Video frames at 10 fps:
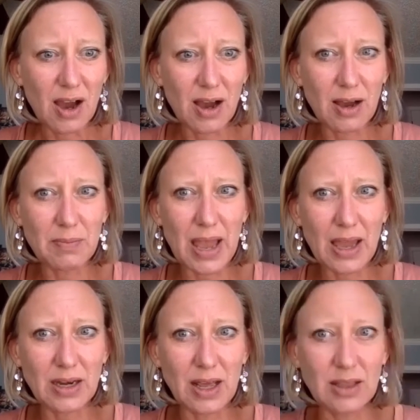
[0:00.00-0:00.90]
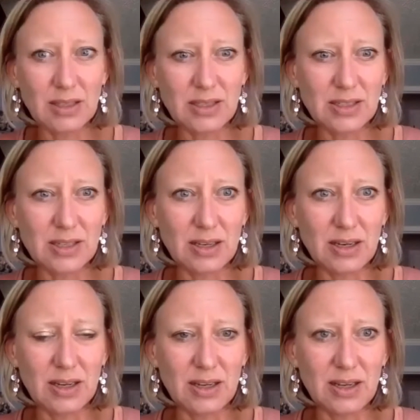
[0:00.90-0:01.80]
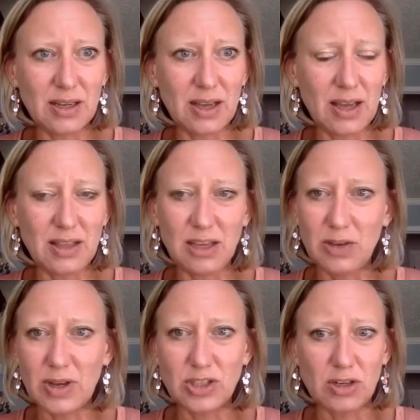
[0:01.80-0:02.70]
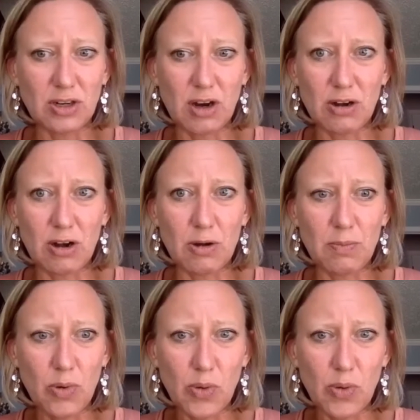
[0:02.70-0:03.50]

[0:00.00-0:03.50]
And this is I think you guys are